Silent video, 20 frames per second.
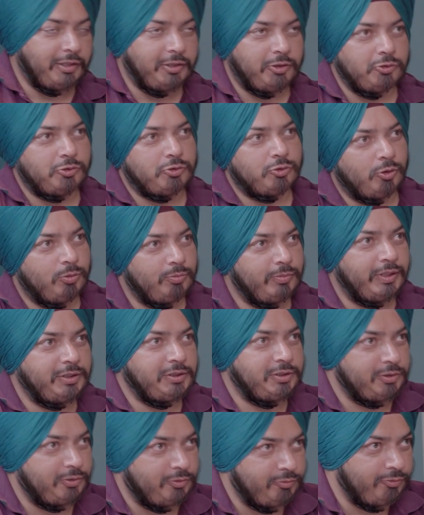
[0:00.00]
Thank you so
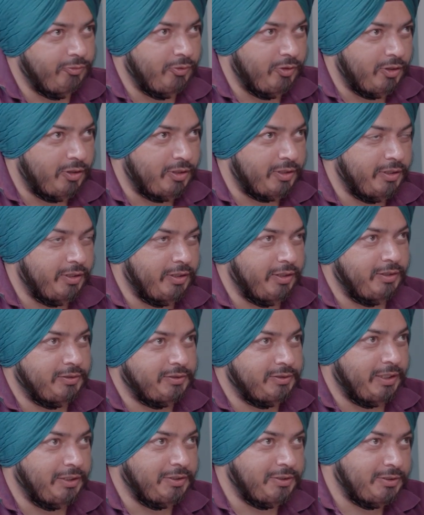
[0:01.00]
much
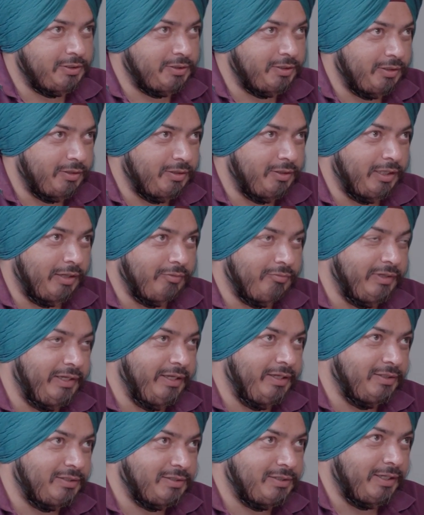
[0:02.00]
for such
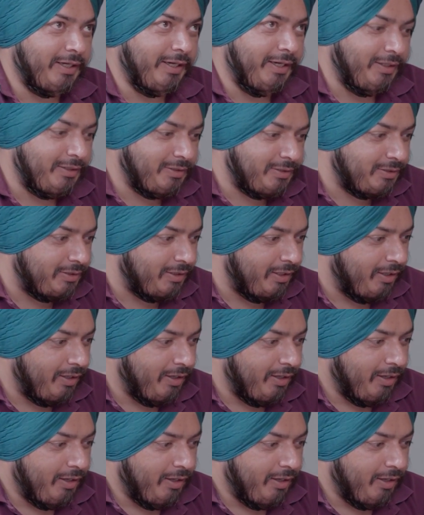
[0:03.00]
lovely insights.